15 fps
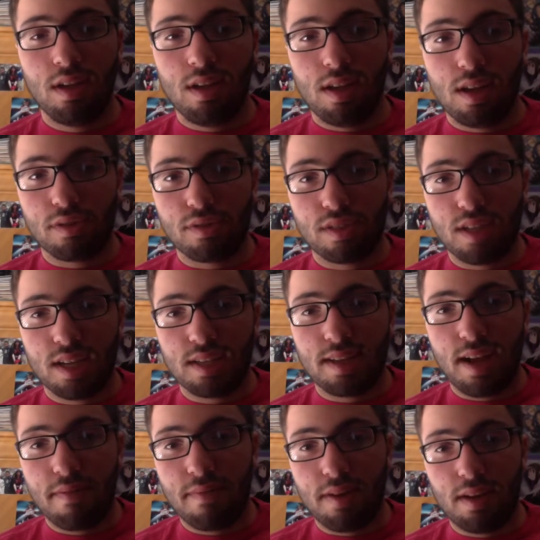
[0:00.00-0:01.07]
an interesting
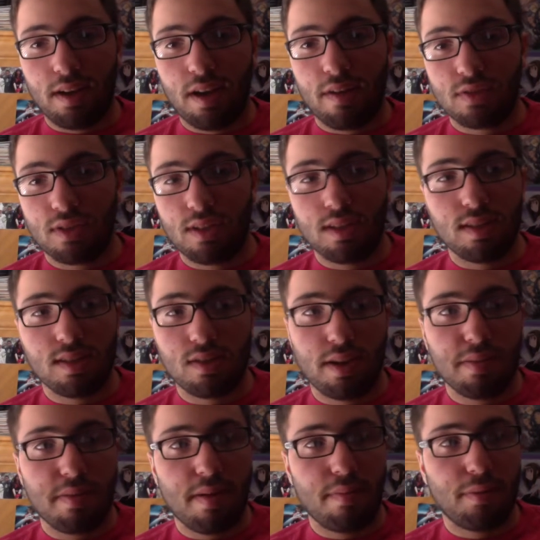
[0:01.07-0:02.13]
time in my life, so this is a
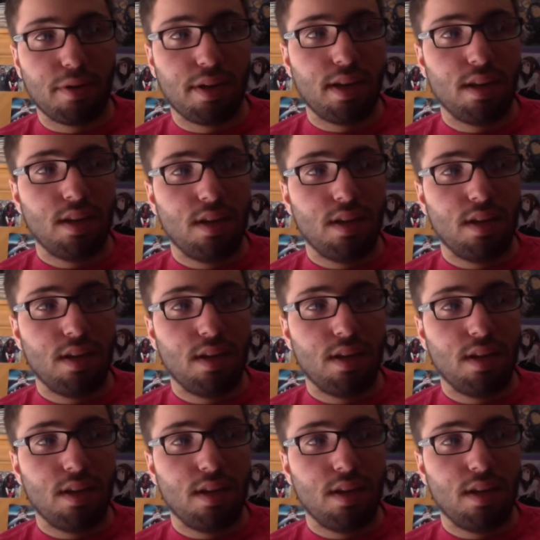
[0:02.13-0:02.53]
great memory.